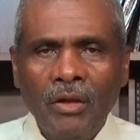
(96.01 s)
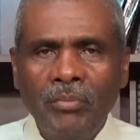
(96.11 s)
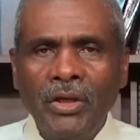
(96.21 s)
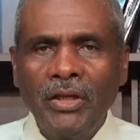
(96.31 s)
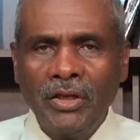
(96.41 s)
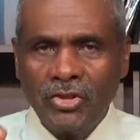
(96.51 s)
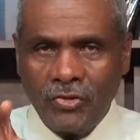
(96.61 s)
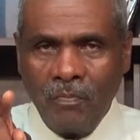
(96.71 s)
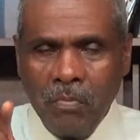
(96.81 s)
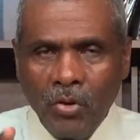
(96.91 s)
but it is
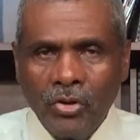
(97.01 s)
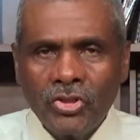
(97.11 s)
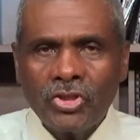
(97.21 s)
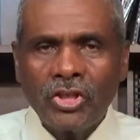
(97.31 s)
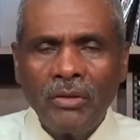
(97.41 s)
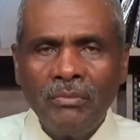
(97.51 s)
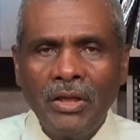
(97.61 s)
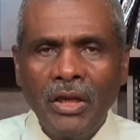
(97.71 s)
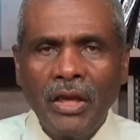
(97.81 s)
burdensome,